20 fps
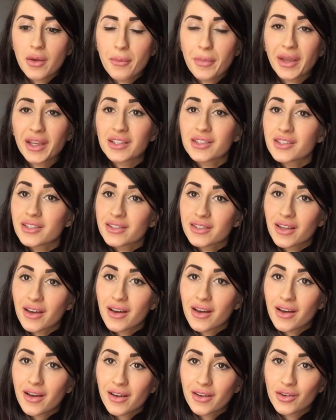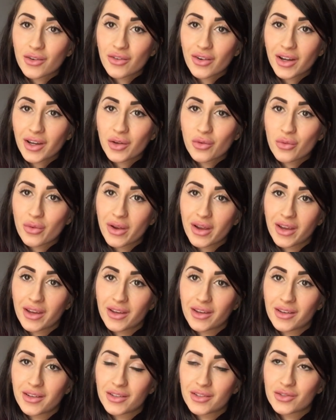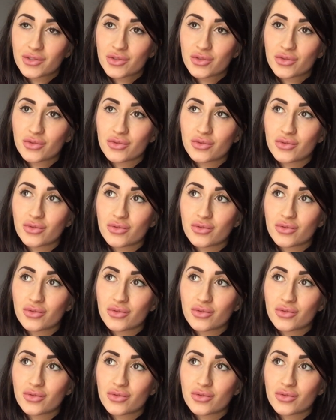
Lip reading: pictures are a great way to